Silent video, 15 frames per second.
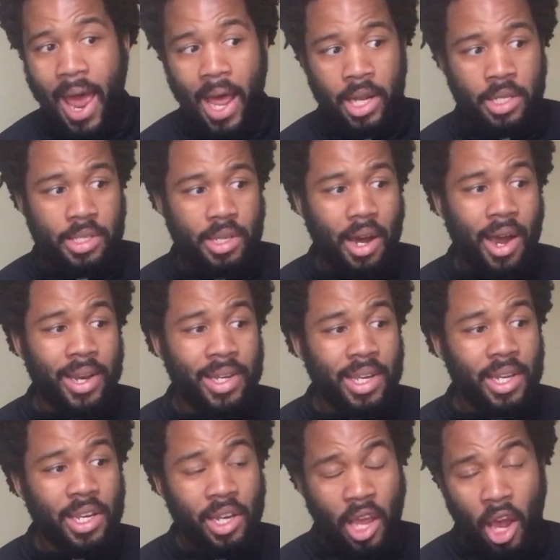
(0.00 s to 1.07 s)
and I
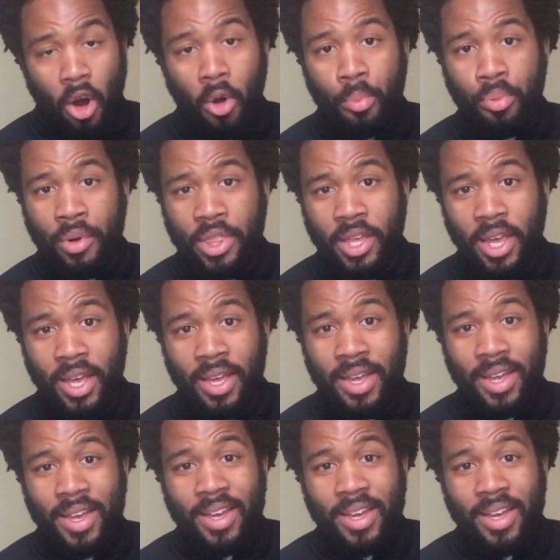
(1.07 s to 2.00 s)
needed help with it.